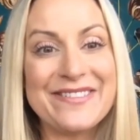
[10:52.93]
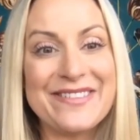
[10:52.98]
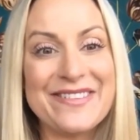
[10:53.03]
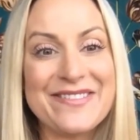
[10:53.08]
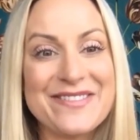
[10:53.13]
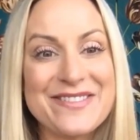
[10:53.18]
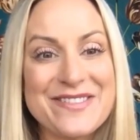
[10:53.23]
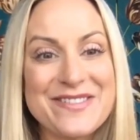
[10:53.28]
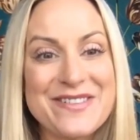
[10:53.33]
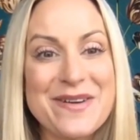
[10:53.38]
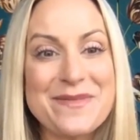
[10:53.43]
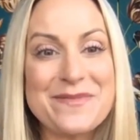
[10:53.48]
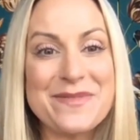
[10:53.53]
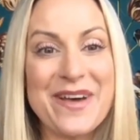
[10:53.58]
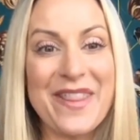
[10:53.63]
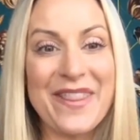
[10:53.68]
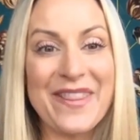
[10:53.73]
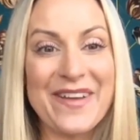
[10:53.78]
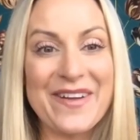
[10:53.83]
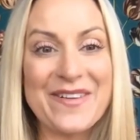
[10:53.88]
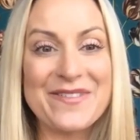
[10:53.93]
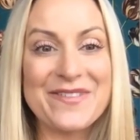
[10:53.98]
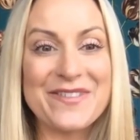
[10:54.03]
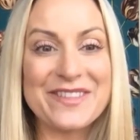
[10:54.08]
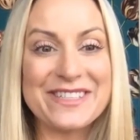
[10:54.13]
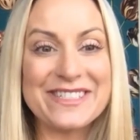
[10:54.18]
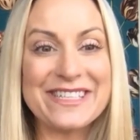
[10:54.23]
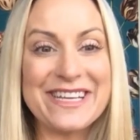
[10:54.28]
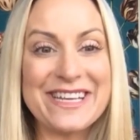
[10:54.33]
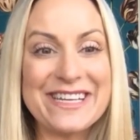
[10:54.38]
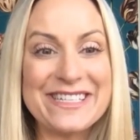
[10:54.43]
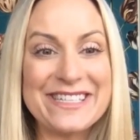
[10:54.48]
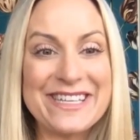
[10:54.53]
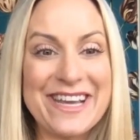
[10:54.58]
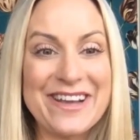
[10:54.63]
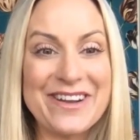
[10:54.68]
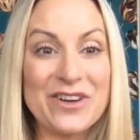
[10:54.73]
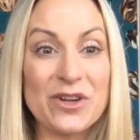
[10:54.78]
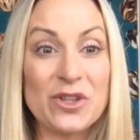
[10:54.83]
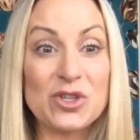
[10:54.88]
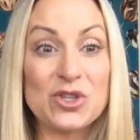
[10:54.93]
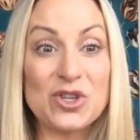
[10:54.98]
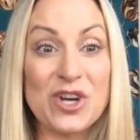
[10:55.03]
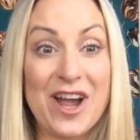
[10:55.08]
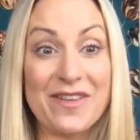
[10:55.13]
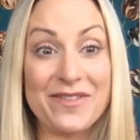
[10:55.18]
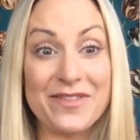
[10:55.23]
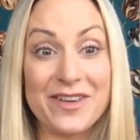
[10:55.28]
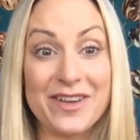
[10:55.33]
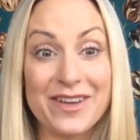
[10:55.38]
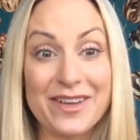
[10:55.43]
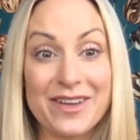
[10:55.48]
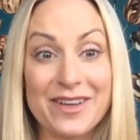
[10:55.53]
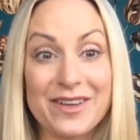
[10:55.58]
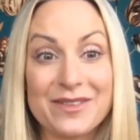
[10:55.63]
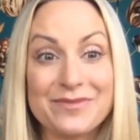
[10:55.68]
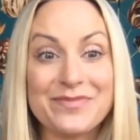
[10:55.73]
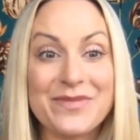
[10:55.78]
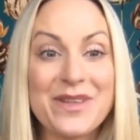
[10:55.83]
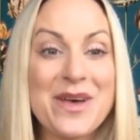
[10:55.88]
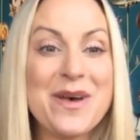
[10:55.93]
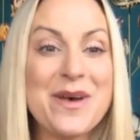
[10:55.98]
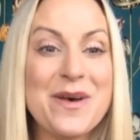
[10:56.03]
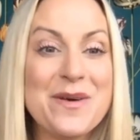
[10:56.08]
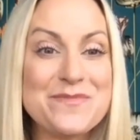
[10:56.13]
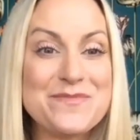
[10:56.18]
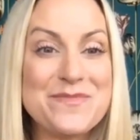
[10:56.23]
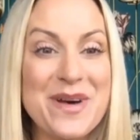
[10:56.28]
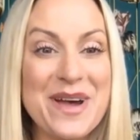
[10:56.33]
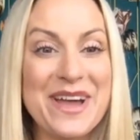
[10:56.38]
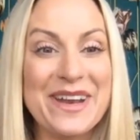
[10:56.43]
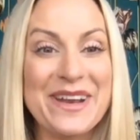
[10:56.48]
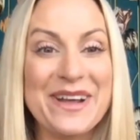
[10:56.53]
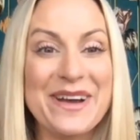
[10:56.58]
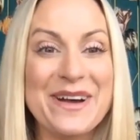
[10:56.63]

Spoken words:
even though I'm not there for the day to day or the traffic. But